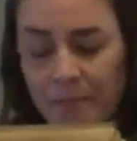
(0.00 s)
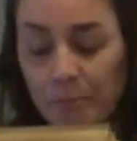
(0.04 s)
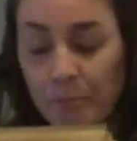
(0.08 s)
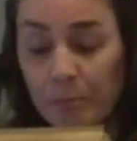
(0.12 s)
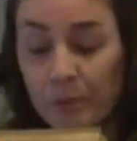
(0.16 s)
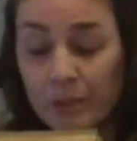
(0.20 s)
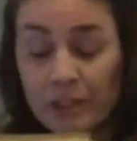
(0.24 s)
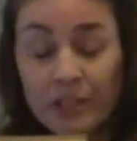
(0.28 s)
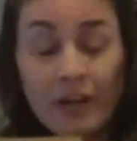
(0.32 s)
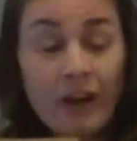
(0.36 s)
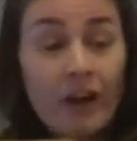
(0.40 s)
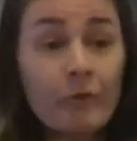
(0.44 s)

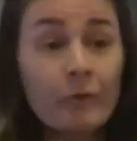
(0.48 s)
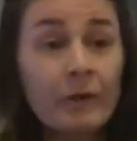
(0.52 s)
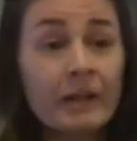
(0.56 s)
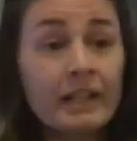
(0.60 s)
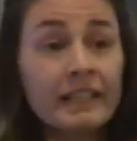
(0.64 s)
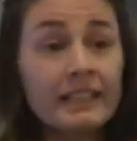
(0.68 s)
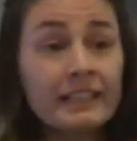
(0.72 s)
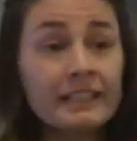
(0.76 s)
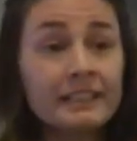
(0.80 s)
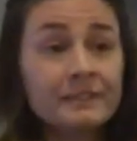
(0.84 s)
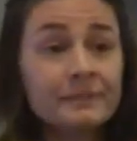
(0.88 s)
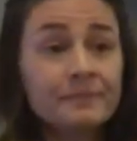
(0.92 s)
But Yahweh,
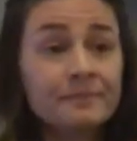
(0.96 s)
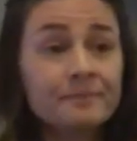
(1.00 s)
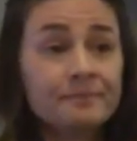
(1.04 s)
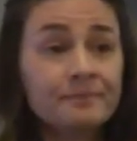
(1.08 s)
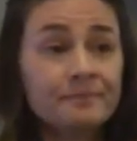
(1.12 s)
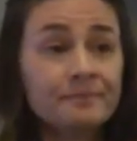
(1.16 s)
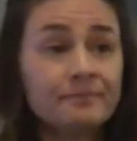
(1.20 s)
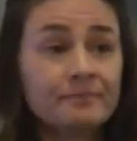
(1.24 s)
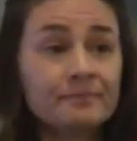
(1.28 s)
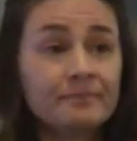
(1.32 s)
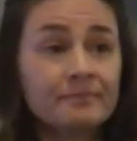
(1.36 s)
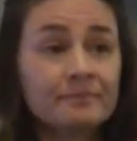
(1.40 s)

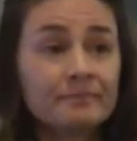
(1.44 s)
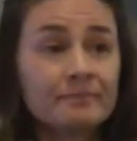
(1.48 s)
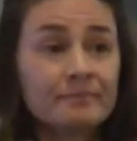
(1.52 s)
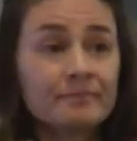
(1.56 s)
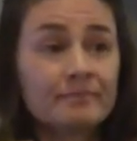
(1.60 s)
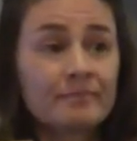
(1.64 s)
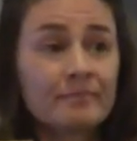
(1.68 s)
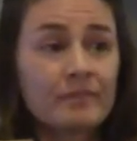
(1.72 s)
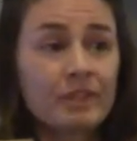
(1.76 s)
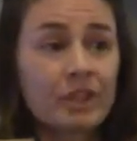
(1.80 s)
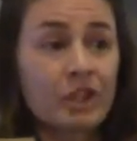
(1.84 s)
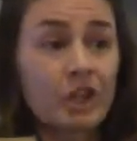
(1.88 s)

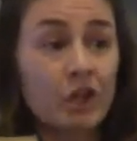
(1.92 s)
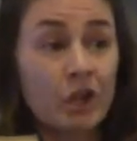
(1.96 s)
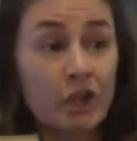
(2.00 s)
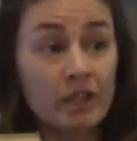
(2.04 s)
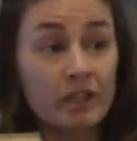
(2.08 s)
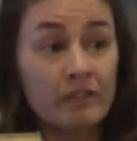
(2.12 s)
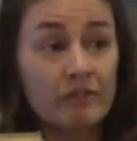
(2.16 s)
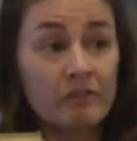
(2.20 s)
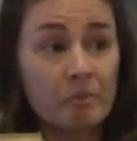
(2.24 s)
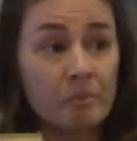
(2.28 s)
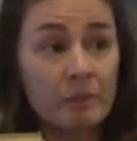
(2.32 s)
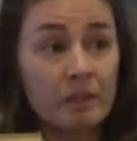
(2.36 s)
the
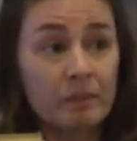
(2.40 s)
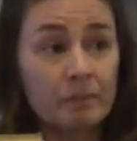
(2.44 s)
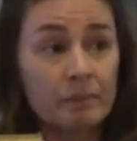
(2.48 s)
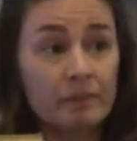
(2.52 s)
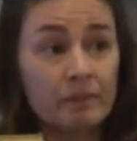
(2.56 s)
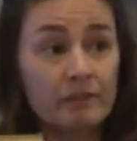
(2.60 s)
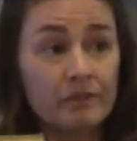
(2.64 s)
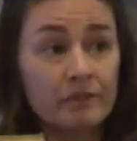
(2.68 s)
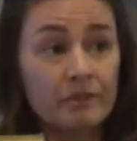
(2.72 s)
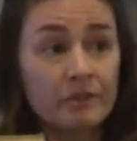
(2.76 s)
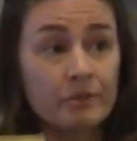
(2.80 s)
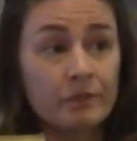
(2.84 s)
God of the
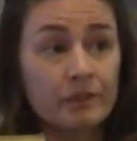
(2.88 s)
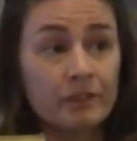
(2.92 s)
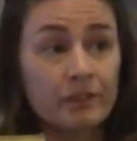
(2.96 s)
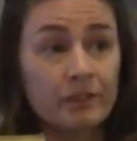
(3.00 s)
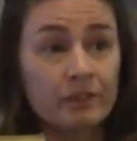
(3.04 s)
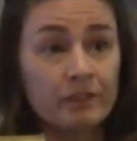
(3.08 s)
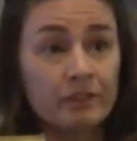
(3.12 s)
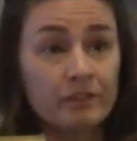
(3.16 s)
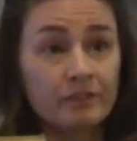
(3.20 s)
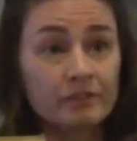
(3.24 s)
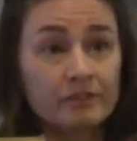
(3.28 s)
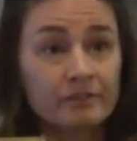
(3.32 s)
people of Israel.
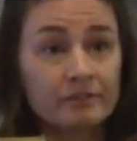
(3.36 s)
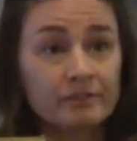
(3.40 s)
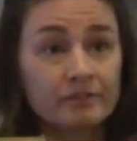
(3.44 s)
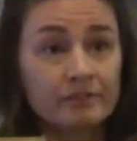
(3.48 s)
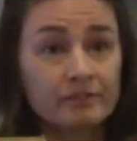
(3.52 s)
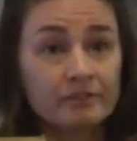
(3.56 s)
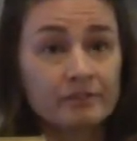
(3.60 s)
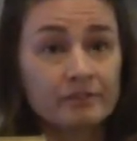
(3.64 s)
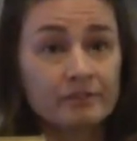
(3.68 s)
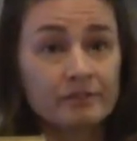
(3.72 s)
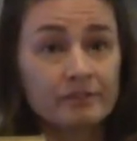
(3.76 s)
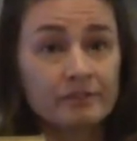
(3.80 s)

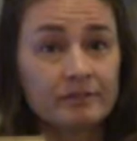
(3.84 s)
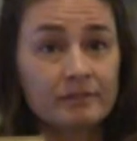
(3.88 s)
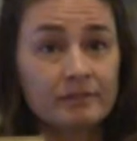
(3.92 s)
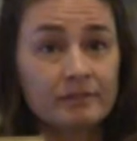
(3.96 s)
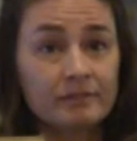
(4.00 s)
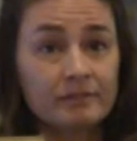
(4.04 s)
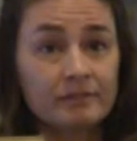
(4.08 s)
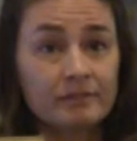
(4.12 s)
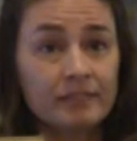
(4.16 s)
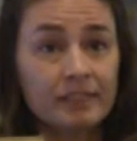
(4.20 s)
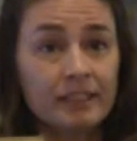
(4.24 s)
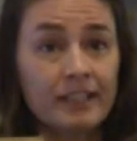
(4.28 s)

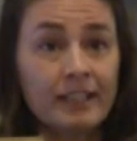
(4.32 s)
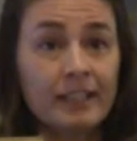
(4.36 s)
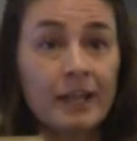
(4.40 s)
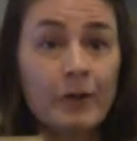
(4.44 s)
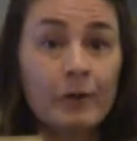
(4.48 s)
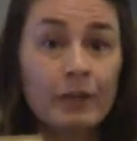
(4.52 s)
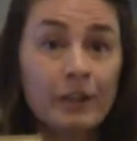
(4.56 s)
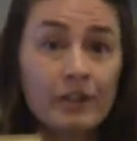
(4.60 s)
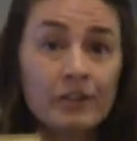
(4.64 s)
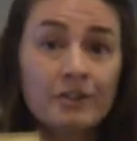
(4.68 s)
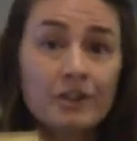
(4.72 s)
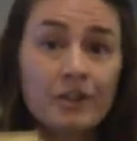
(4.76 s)

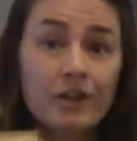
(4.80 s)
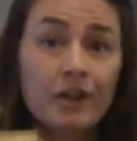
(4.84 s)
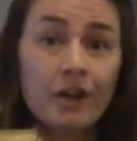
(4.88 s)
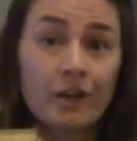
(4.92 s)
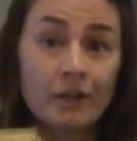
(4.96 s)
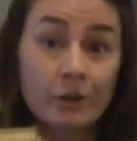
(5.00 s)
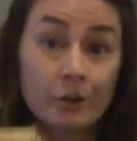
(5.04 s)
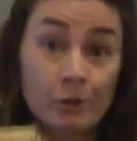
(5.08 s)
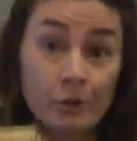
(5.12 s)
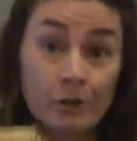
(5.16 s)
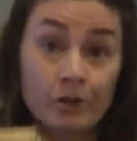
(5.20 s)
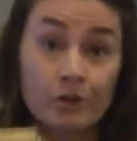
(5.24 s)
Now here's a
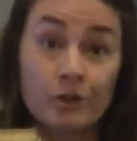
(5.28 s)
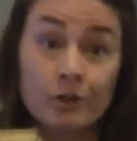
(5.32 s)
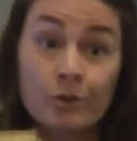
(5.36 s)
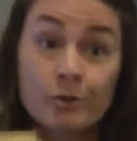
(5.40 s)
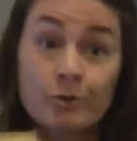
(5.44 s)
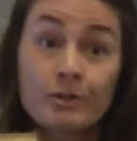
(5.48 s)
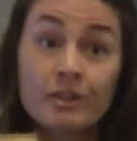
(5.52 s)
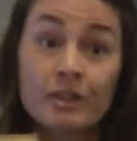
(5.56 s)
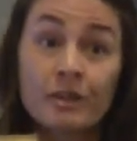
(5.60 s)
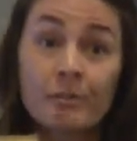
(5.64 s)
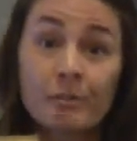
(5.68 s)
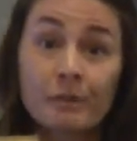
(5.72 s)
God who can
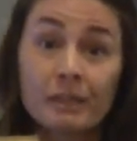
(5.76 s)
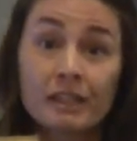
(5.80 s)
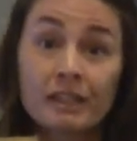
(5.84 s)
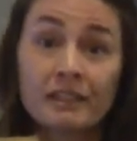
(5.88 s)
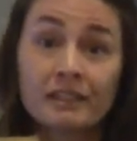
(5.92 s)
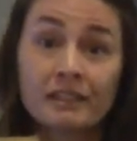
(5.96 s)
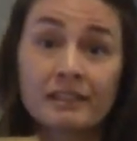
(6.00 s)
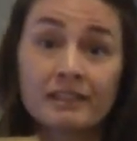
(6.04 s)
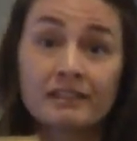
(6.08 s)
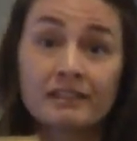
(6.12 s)
do something.